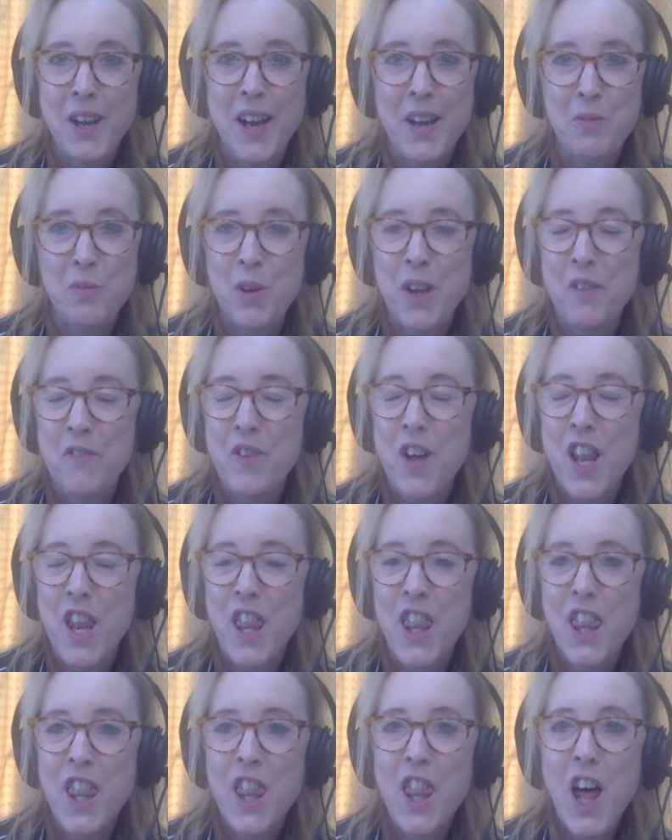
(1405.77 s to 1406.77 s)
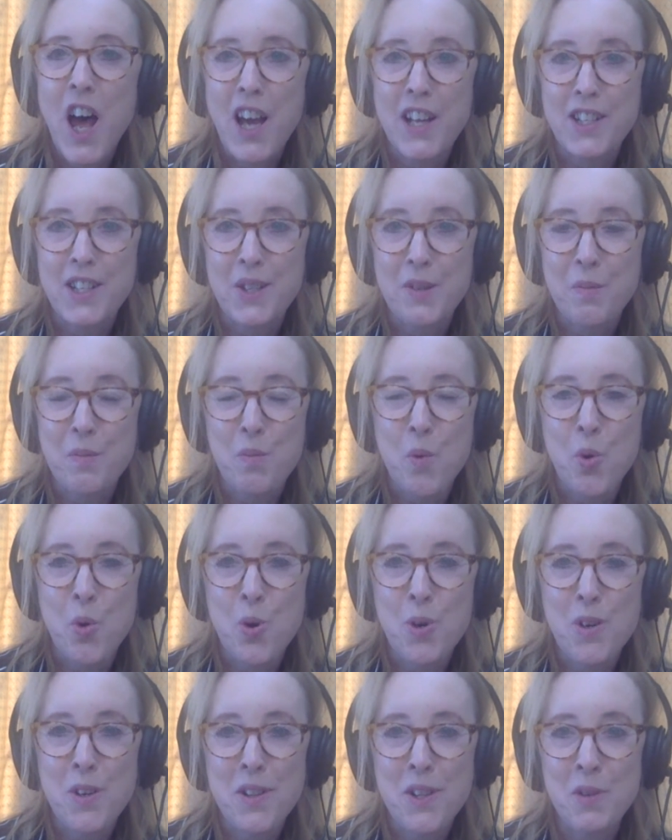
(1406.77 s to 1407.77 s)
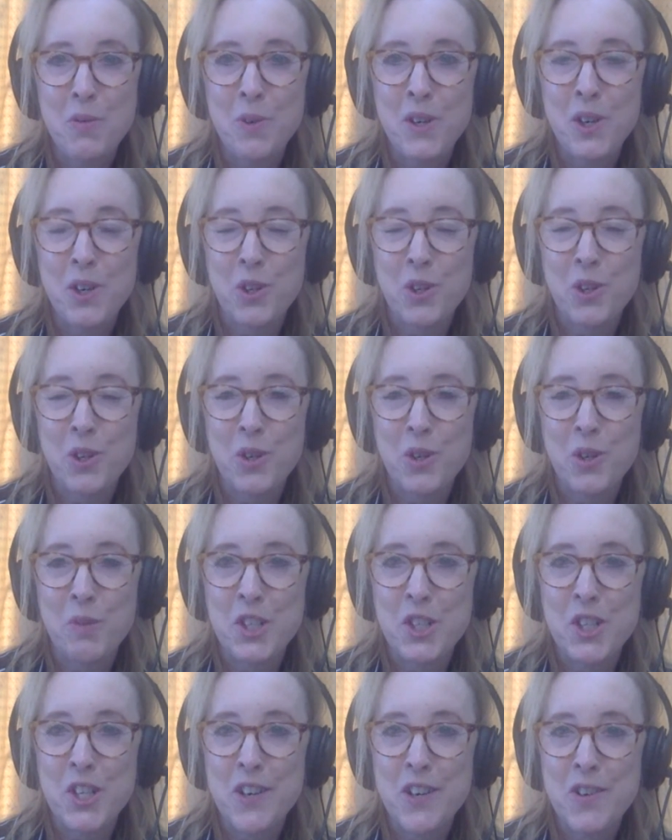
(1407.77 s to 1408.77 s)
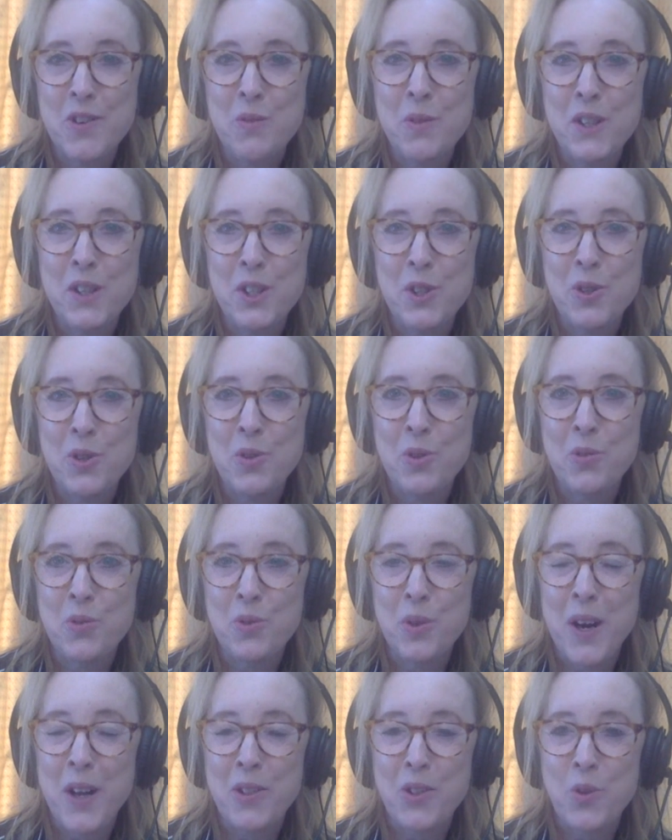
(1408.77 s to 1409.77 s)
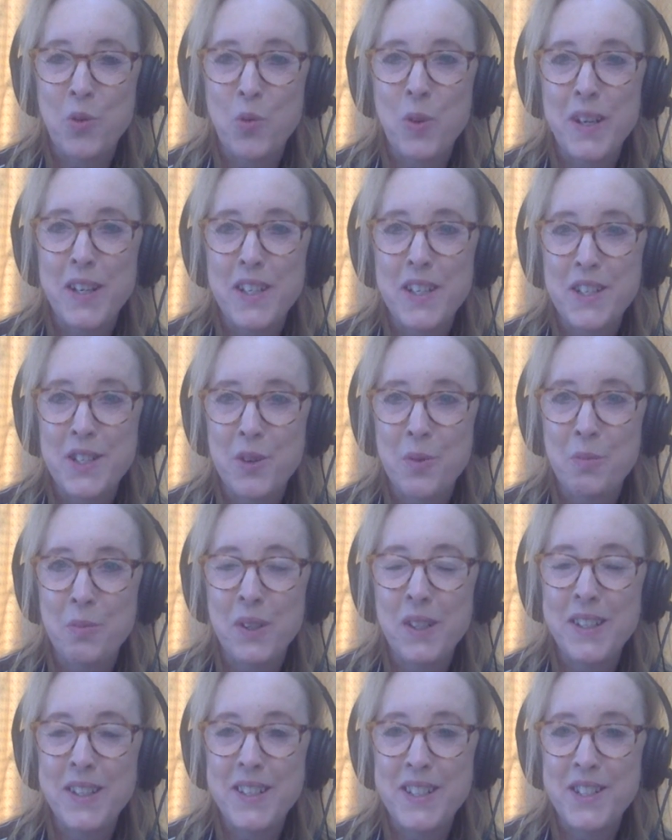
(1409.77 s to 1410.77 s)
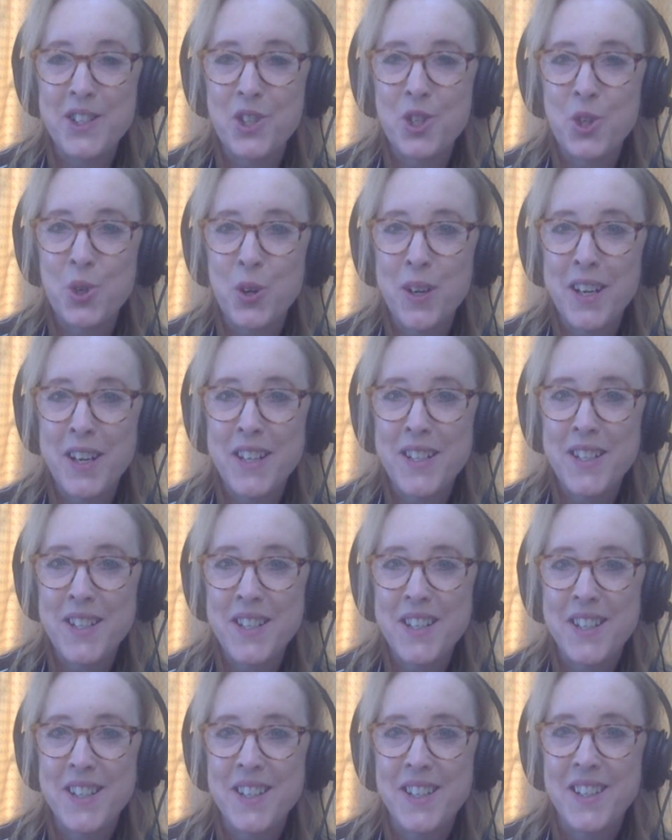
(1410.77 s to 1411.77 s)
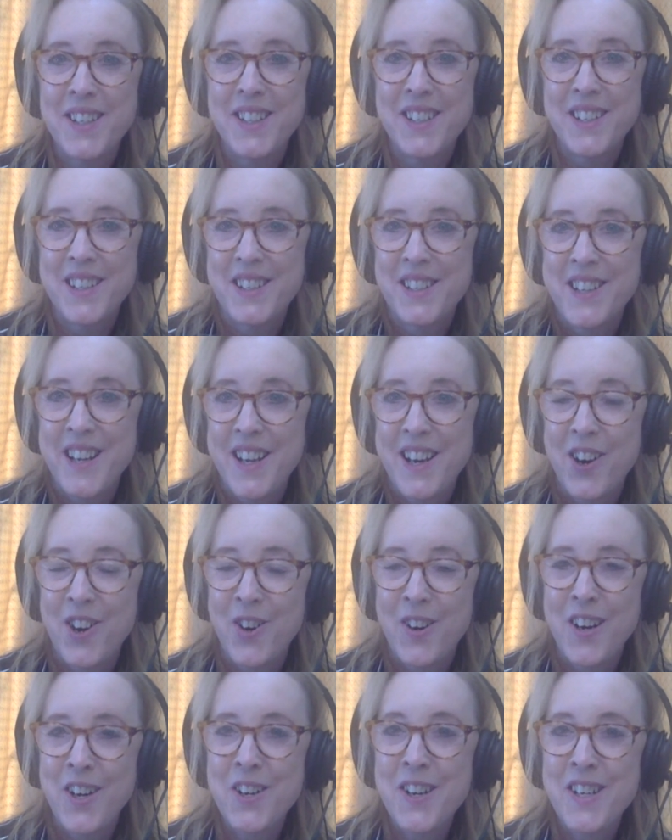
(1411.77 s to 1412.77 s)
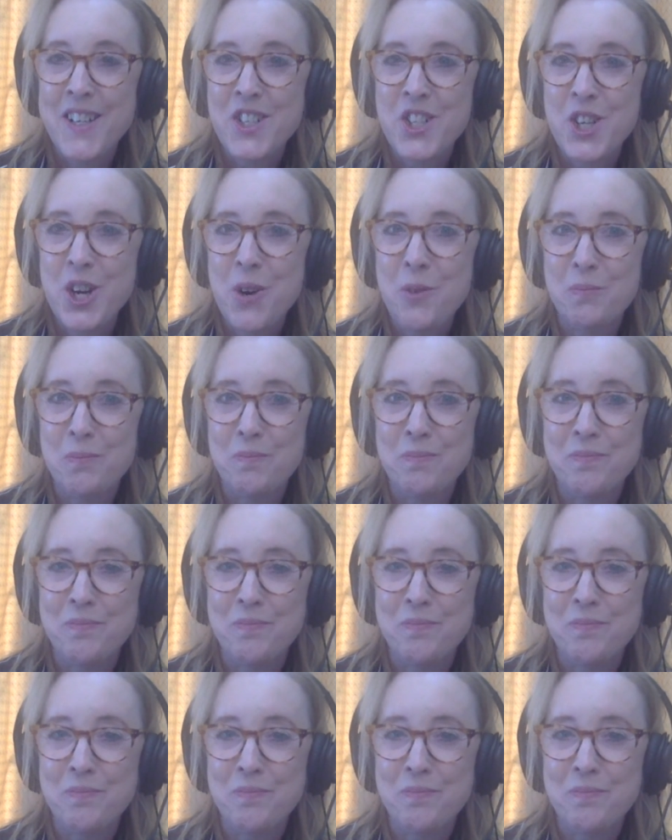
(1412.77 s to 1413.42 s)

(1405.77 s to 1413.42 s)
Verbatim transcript: And we have lots more that we are going to be sharing with you throughout the week. So please join us on our next show.